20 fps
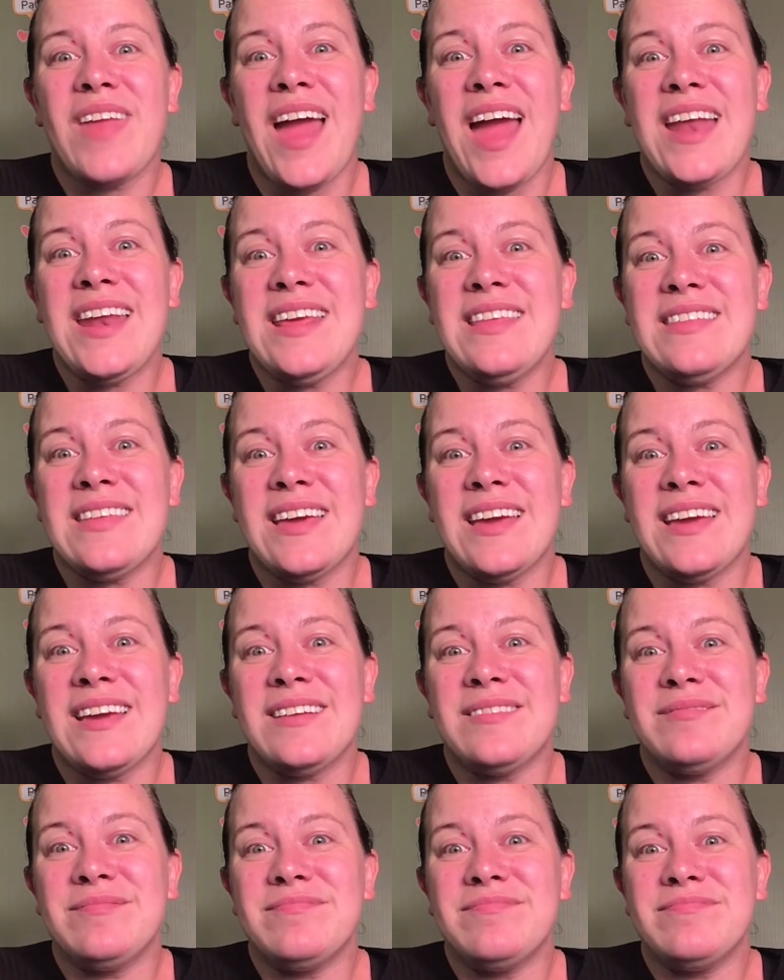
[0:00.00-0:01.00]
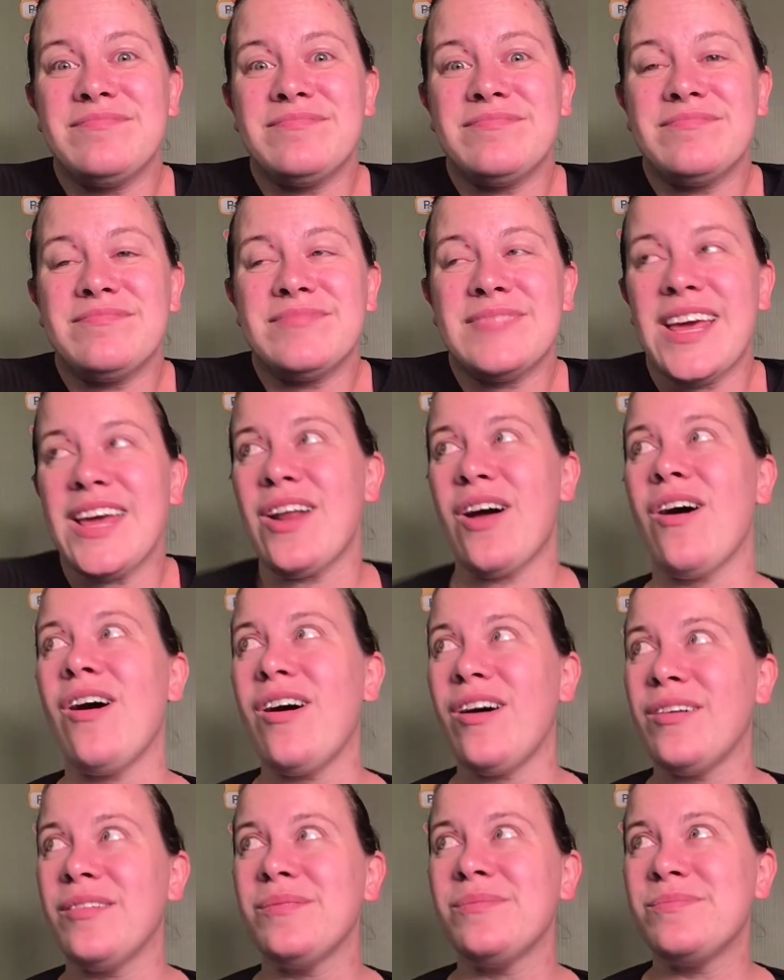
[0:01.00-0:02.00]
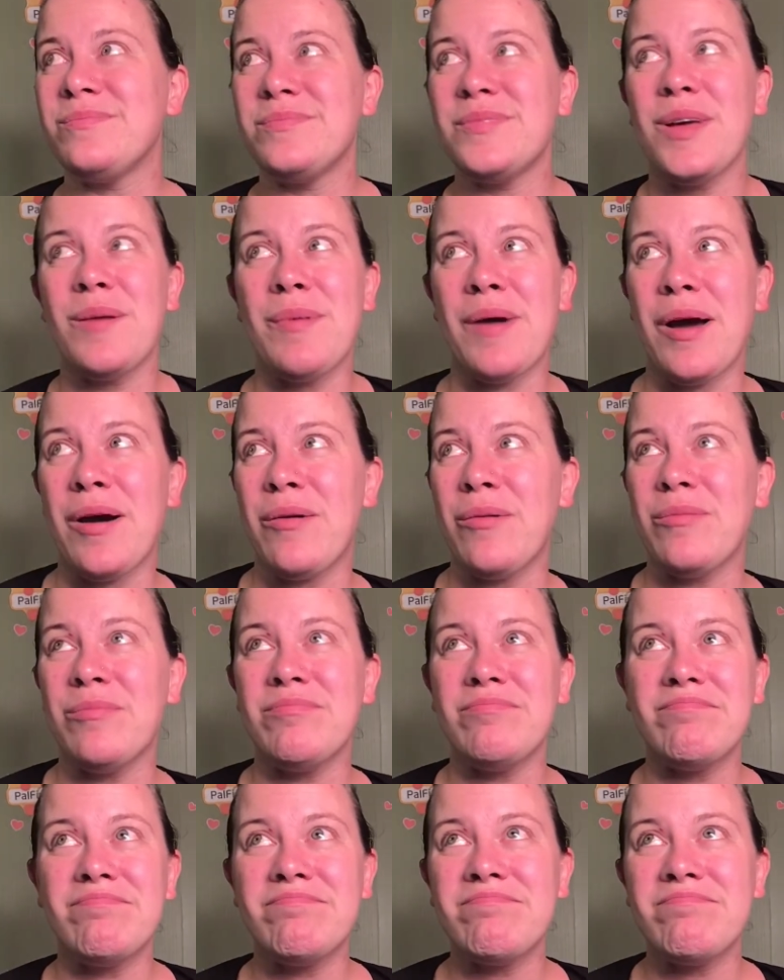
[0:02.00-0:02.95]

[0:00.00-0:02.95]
anything at all about